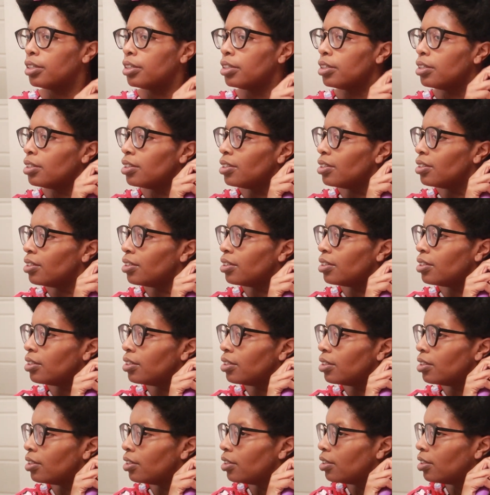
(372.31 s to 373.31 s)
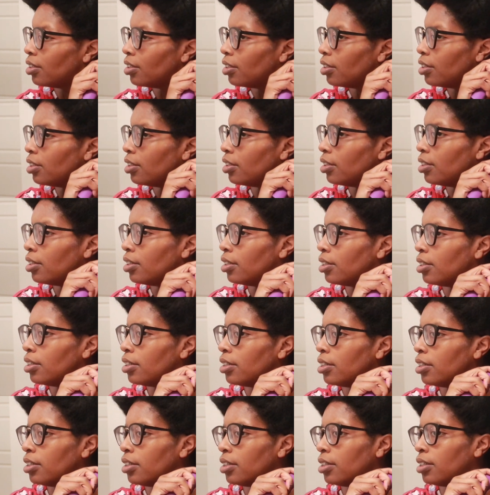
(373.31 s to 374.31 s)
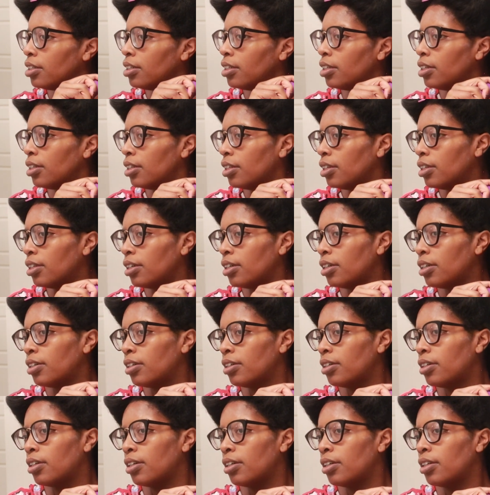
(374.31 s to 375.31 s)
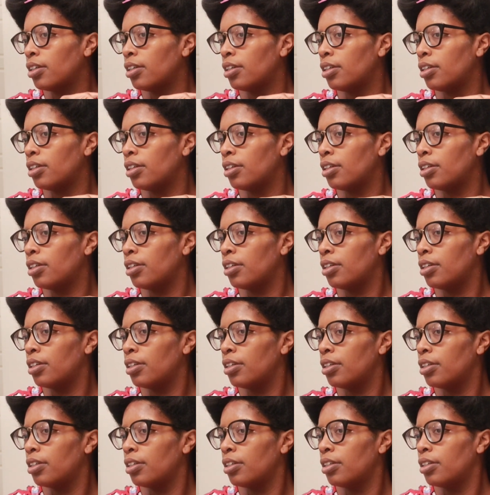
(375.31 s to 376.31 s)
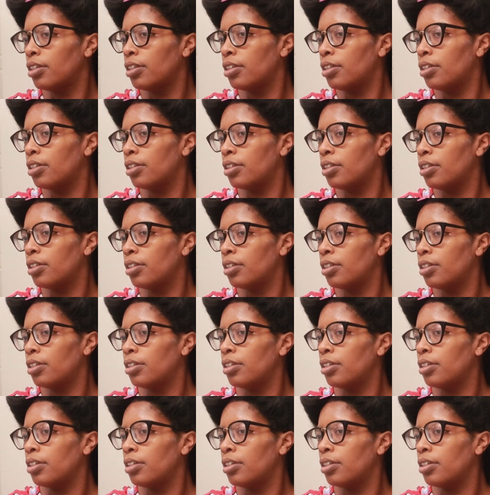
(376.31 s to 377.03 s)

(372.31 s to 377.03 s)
[no speech]